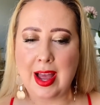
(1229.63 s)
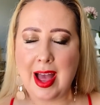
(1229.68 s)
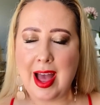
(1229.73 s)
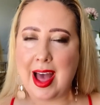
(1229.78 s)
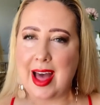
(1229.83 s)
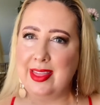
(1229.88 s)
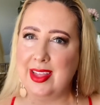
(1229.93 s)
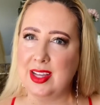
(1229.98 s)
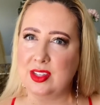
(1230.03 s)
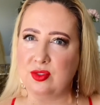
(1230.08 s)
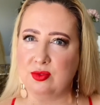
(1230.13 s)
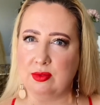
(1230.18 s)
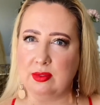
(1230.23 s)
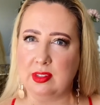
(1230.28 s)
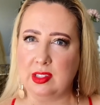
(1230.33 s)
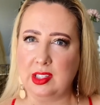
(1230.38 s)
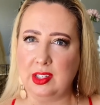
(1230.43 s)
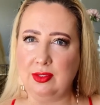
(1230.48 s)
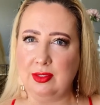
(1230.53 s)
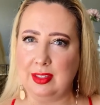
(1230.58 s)
And that's
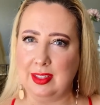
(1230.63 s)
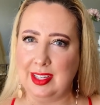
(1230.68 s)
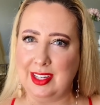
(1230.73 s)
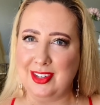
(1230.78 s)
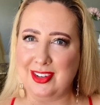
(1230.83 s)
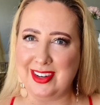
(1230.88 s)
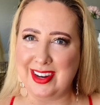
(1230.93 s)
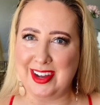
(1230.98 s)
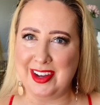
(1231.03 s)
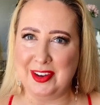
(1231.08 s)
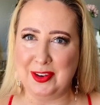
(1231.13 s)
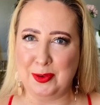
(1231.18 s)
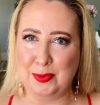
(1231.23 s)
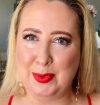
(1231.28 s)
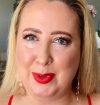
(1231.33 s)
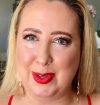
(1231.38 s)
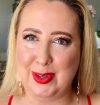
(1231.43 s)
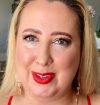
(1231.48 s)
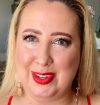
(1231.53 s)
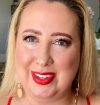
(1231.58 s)
really, really going to help
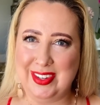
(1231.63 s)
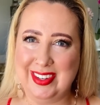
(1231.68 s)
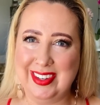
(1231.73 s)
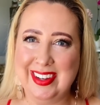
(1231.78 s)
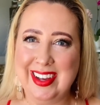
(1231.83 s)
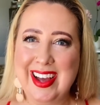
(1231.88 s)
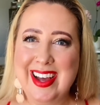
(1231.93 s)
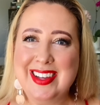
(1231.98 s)
you.